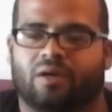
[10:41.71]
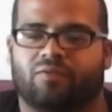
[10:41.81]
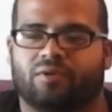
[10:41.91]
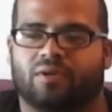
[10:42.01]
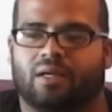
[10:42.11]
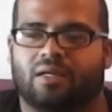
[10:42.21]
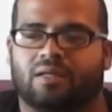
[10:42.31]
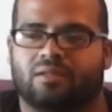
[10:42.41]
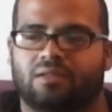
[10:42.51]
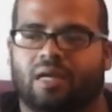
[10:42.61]
I feel like
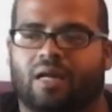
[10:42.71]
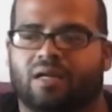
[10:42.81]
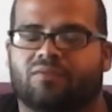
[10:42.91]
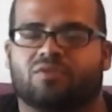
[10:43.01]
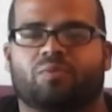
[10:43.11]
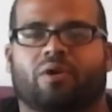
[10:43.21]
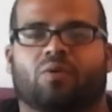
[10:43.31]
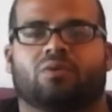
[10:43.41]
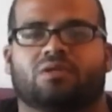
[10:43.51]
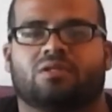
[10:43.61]
you gotta give
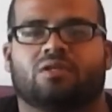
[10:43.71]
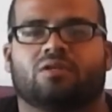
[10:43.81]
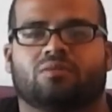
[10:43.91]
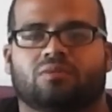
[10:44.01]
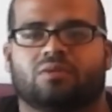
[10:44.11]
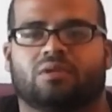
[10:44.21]
respect where it's due.